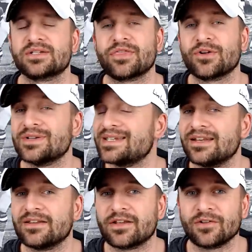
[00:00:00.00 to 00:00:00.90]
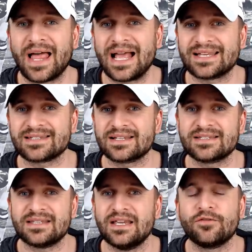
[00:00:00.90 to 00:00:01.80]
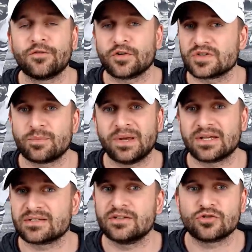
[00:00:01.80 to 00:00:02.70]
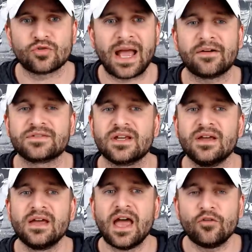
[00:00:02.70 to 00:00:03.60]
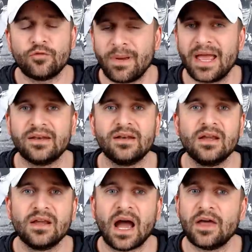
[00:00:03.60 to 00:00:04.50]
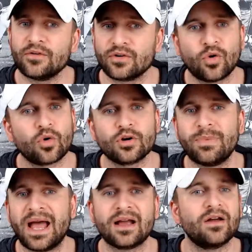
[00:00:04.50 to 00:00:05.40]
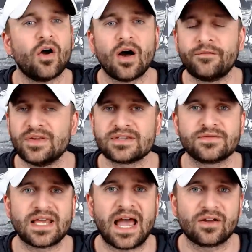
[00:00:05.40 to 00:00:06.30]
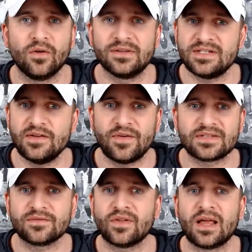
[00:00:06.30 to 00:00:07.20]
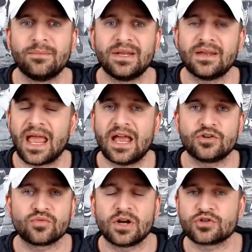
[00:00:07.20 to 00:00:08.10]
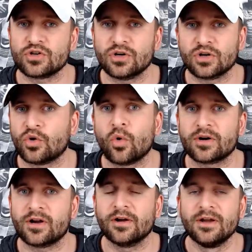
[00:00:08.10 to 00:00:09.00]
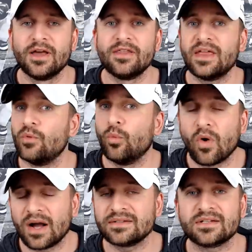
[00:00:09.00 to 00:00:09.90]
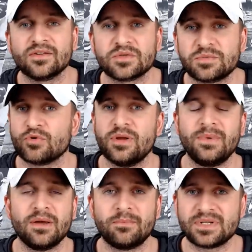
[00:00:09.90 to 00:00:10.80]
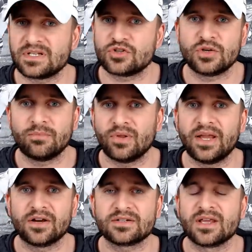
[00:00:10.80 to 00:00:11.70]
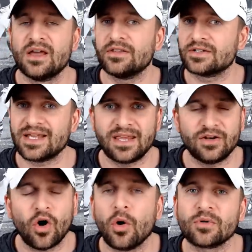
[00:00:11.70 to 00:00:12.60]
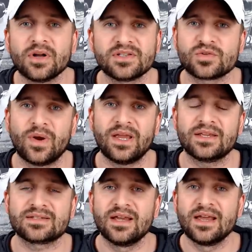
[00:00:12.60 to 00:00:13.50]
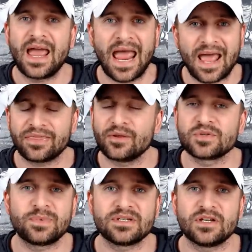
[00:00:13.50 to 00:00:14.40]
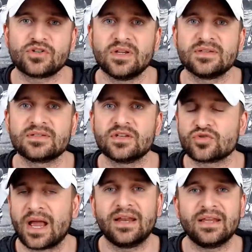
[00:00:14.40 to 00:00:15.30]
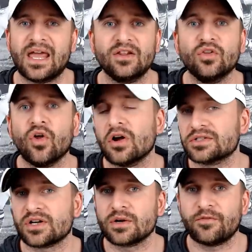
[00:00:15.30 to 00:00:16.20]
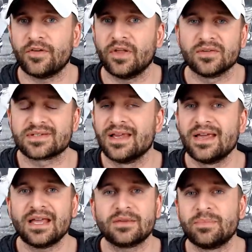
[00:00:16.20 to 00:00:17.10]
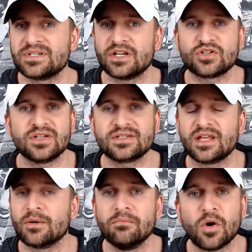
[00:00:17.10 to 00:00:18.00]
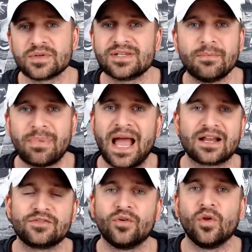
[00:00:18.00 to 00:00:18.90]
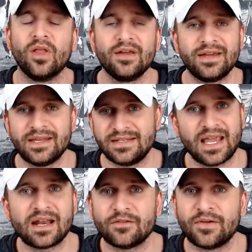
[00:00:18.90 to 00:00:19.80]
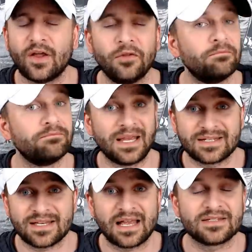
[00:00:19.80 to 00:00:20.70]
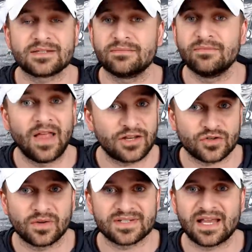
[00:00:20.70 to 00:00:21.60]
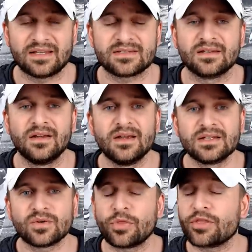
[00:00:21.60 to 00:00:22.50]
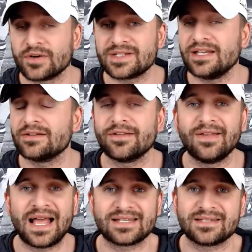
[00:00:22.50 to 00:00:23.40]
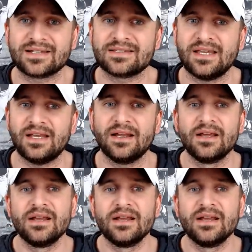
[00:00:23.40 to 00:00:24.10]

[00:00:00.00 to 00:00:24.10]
13 of their last 16 first picks in the draft have been either quarterback, offensive tackle, defensive lineman, edge rusher, or corner. They want those premium position players. They're taking home run swings at those positions to try to get long-term fills at the positions that are most impactful in the NFL. Makes sense, logical sense. So 13 of the last 16.